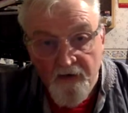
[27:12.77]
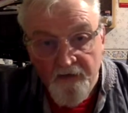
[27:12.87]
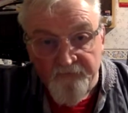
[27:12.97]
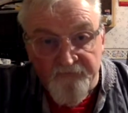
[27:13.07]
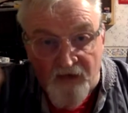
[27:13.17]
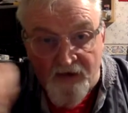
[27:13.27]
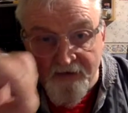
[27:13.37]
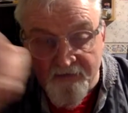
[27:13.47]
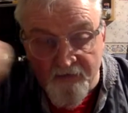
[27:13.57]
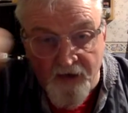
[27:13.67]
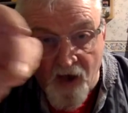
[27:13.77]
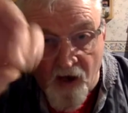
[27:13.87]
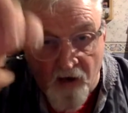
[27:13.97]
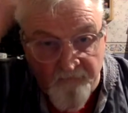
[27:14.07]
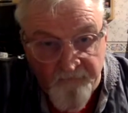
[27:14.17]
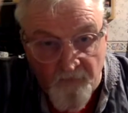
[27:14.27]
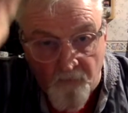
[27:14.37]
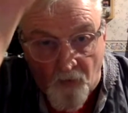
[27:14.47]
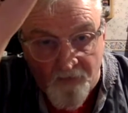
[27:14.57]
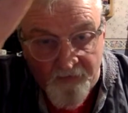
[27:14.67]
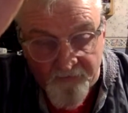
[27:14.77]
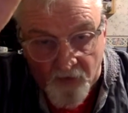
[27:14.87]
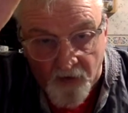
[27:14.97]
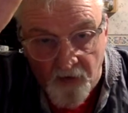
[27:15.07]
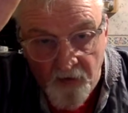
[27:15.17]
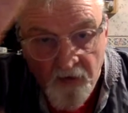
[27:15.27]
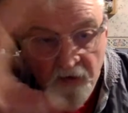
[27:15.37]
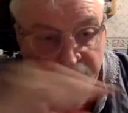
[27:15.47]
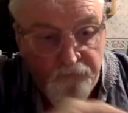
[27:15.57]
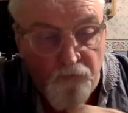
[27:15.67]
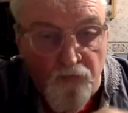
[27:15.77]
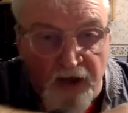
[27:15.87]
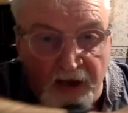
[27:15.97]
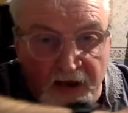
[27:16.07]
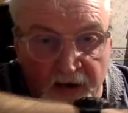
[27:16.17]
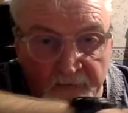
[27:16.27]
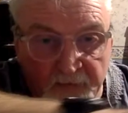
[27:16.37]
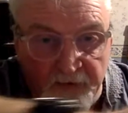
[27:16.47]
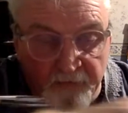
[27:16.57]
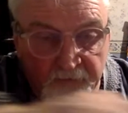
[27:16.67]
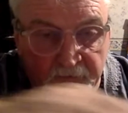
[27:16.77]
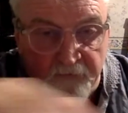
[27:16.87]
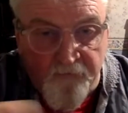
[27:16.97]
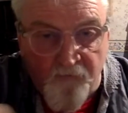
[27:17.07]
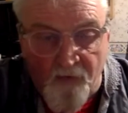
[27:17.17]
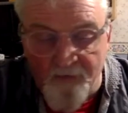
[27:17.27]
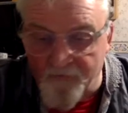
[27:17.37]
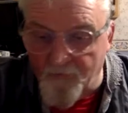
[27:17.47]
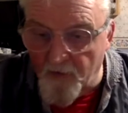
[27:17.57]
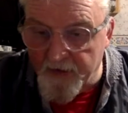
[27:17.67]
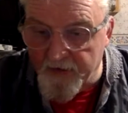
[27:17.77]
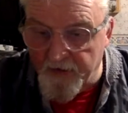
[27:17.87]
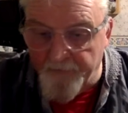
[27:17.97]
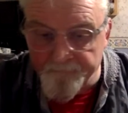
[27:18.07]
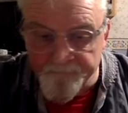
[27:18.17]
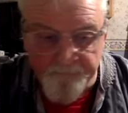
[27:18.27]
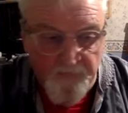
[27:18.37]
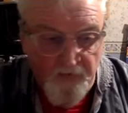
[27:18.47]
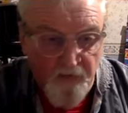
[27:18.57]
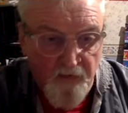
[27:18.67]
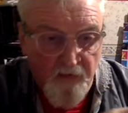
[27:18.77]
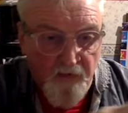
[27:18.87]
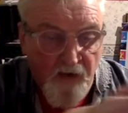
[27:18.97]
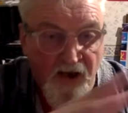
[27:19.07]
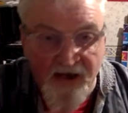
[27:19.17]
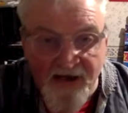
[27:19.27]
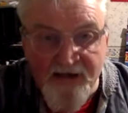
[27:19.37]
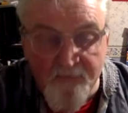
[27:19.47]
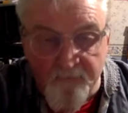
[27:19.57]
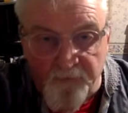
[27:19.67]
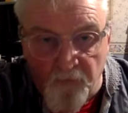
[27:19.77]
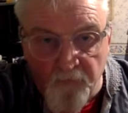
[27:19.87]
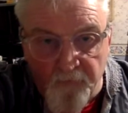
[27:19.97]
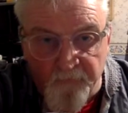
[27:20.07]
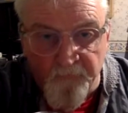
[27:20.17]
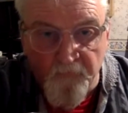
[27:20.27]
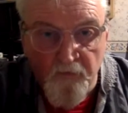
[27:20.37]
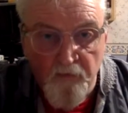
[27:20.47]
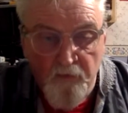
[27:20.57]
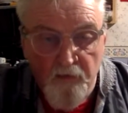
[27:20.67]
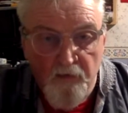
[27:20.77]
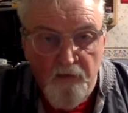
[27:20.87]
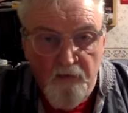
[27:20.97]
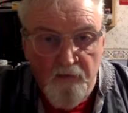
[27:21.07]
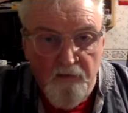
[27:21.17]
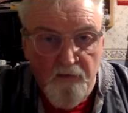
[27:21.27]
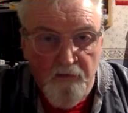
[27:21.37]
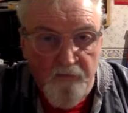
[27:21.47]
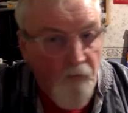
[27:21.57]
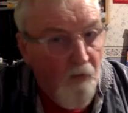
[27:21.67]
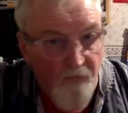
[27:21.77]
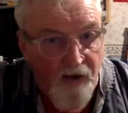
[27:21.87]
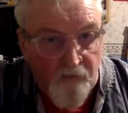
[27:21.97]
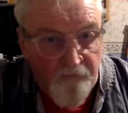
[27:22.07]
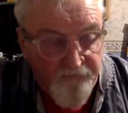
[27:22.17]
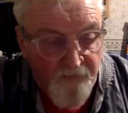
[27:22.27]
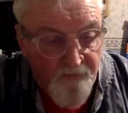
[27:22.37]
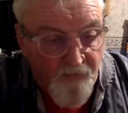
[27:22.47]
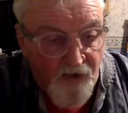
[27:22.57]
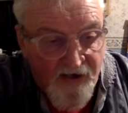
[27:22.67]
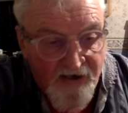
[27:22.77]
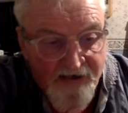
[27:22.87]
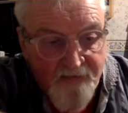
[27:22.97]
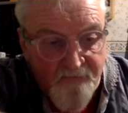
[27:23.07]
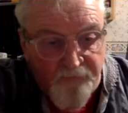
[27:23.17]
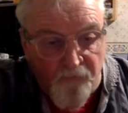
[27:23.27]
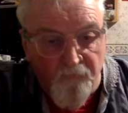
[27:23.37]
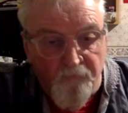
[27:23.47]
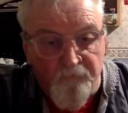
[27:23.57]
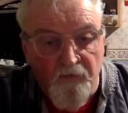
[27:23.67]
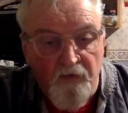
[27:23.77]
state-of-the-art thermometer. So you'll get it's like a heat-proof, not metal, see, but a heat-proof